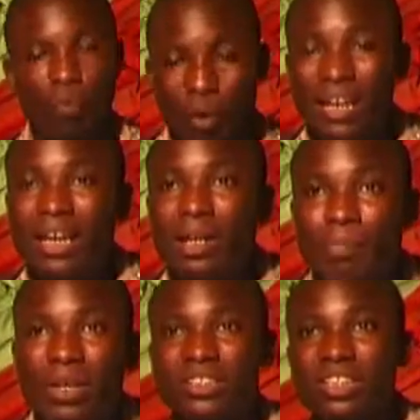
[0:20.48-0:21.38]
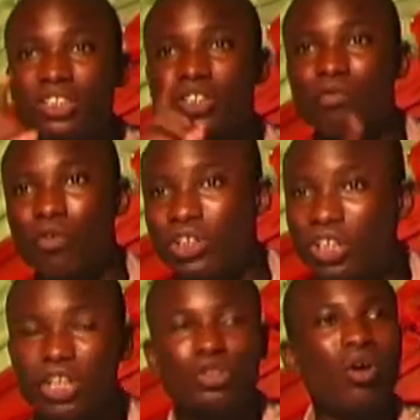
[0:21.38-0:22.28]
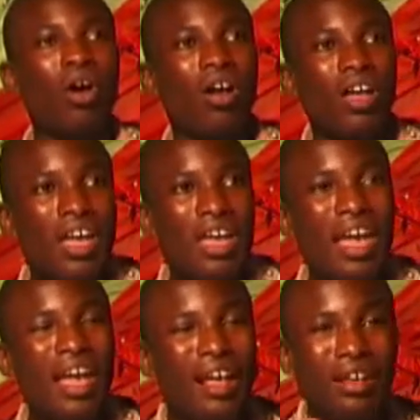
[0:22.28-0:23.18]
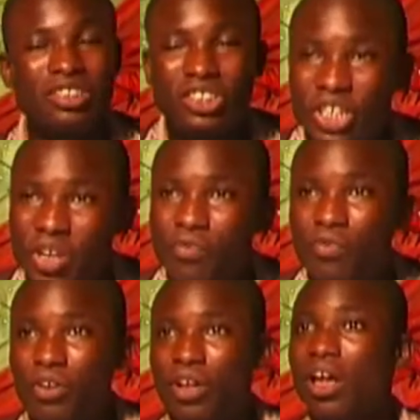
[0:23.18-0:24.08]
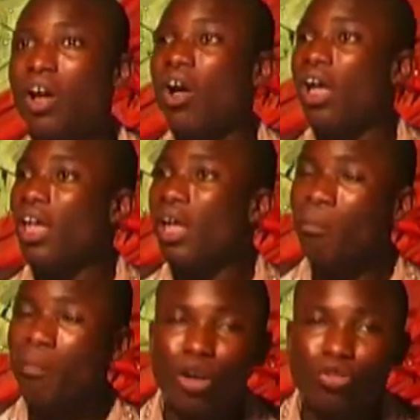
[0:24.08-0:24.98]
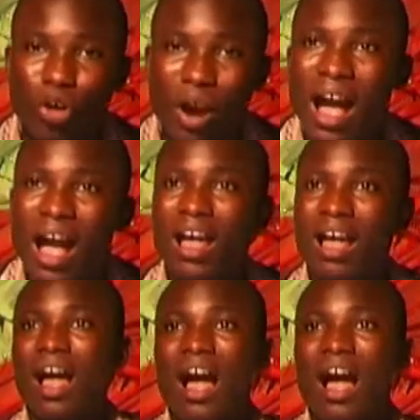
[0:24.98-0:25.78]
Whether the person is a fornicator, a thief, a murderer,